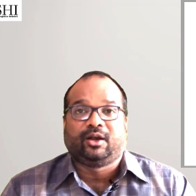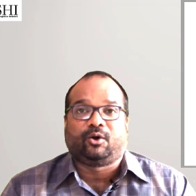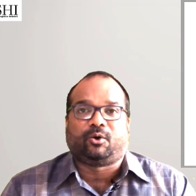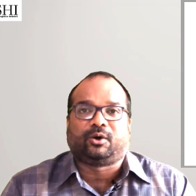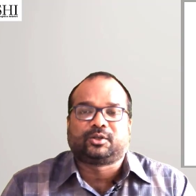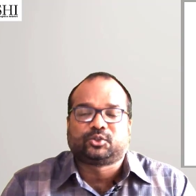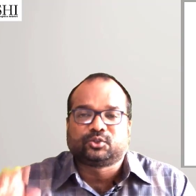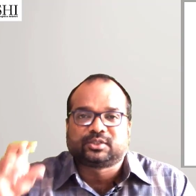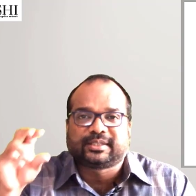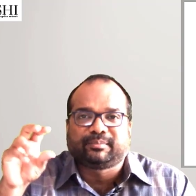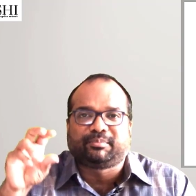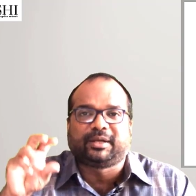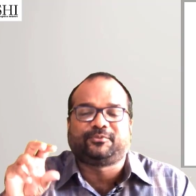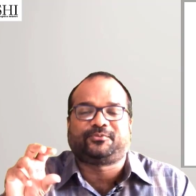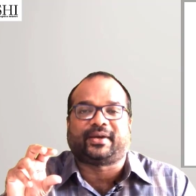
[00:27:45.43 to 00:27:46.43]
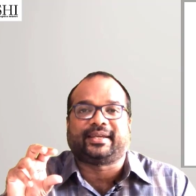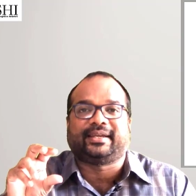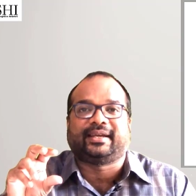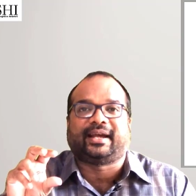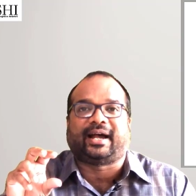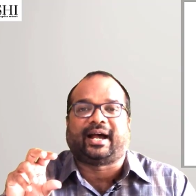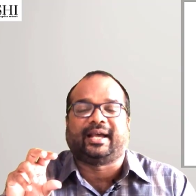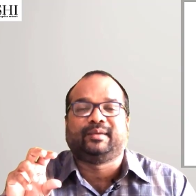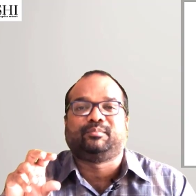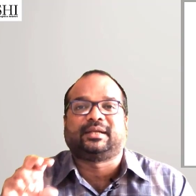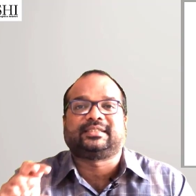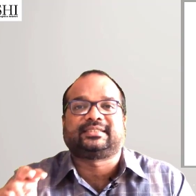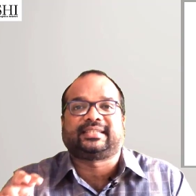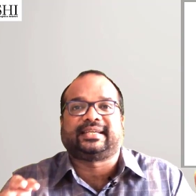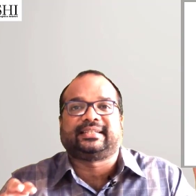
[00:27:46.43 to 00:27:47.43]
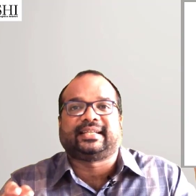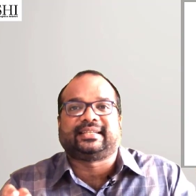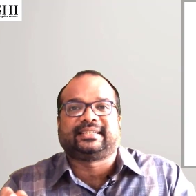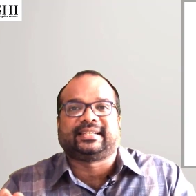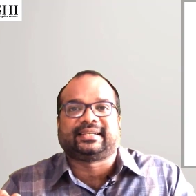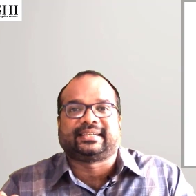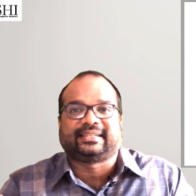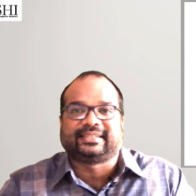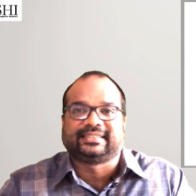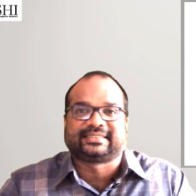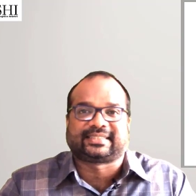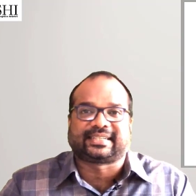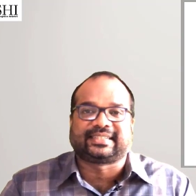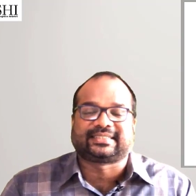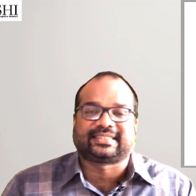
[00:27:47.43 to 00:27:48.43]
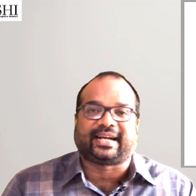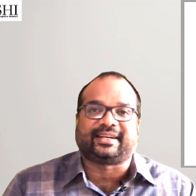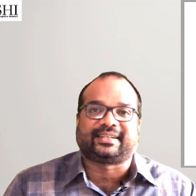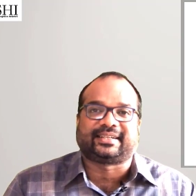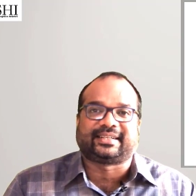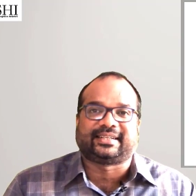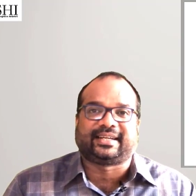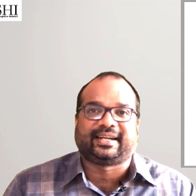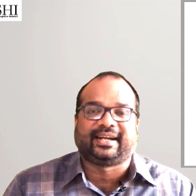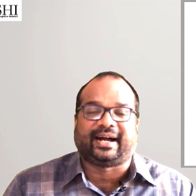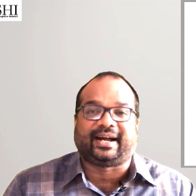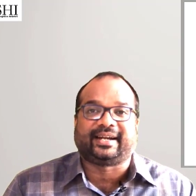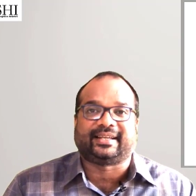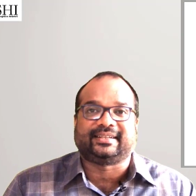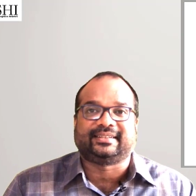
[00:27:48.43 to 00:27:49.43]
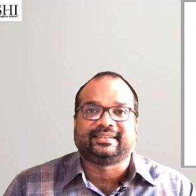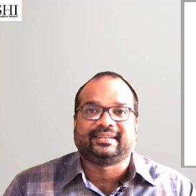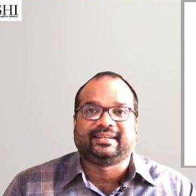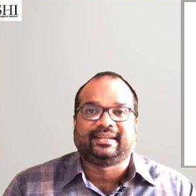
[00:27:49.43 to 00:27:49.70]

Or to simplify, I must say that the history started in a garden,